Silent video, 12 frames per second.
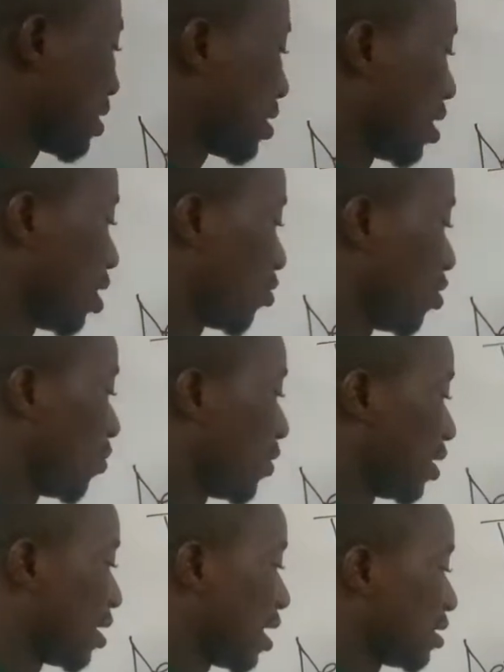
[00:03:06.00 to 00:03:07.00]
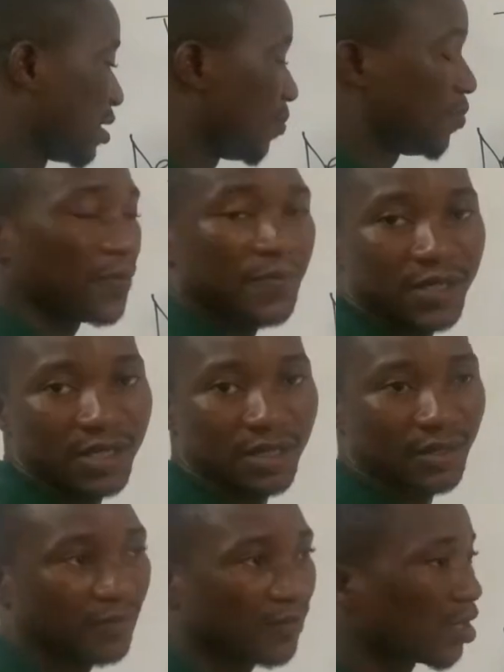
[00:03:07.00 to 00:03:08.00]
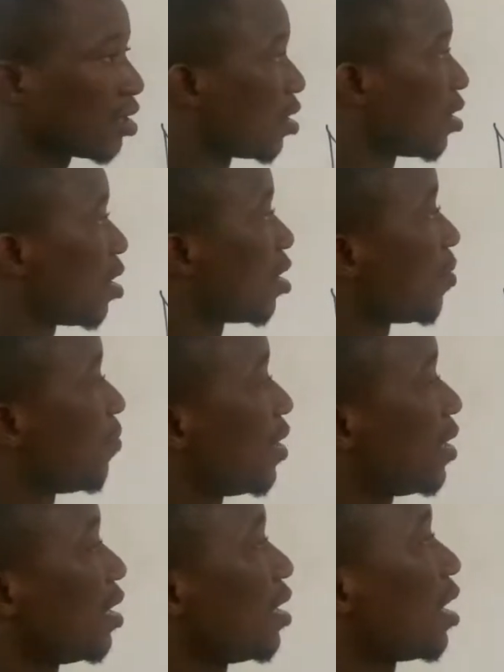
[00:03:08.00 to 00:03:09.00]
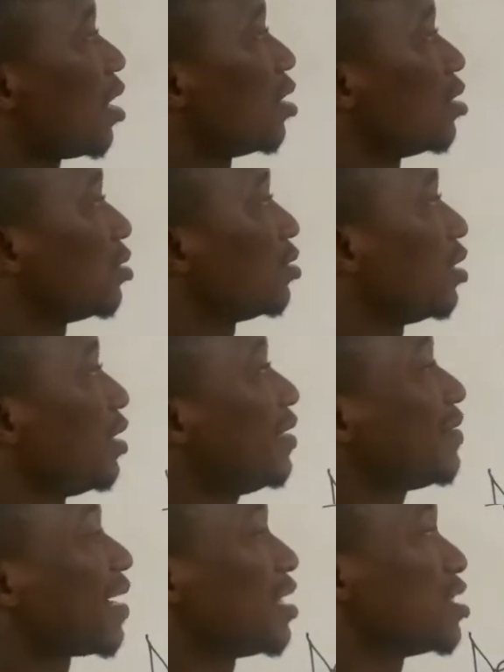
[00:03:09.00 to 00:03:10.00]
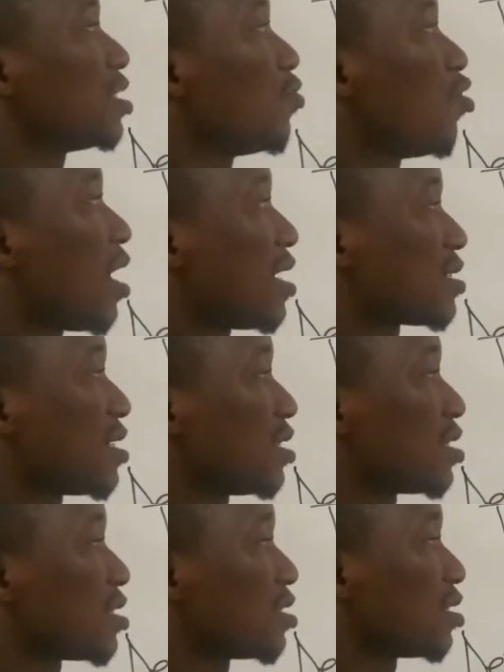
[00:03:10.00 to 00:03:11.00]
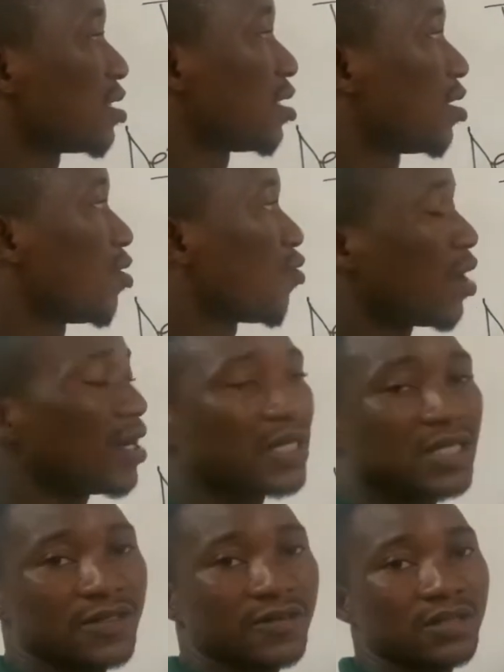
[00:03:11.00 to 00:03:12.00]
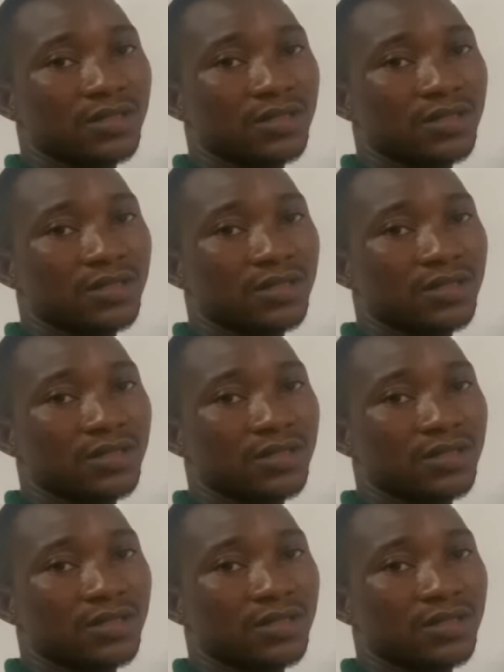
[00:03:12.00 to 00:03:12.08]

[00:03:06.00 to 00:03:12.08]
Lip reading: and equipment, that is the PP. But the intangible assets, when it's